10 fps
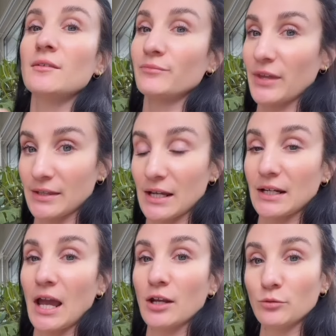And then
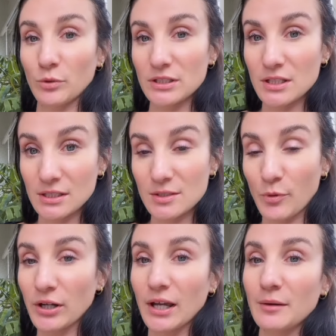again, when the
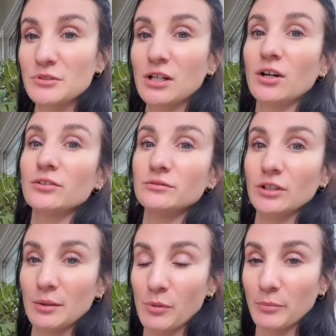spring comes along, you
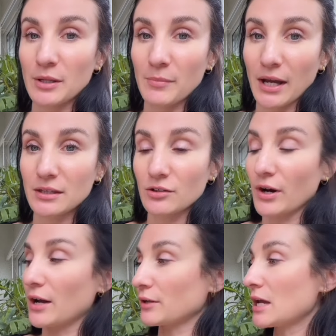can pop them back in the
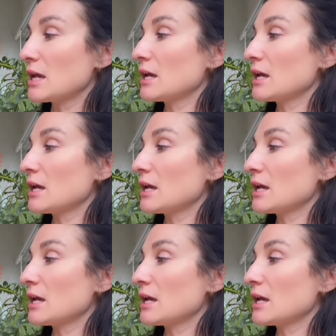ground.